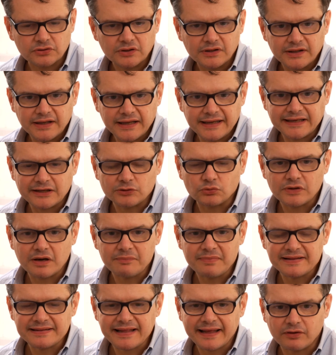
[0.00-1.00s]
Very
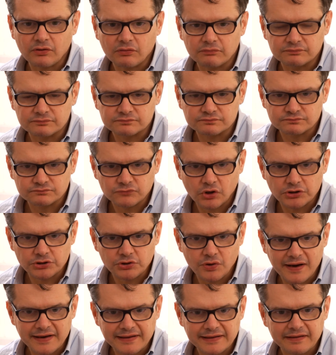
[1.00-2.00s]
balanced, yes.
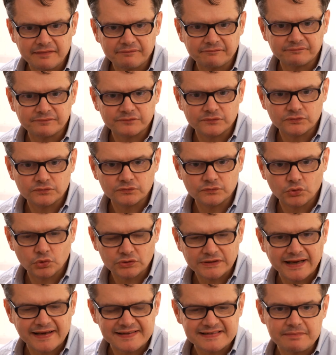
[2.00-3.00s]

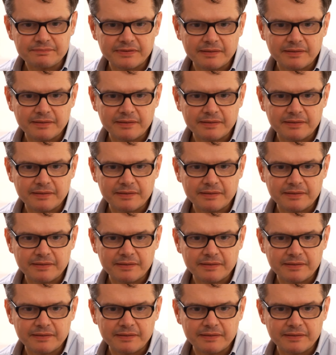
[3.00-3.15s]
And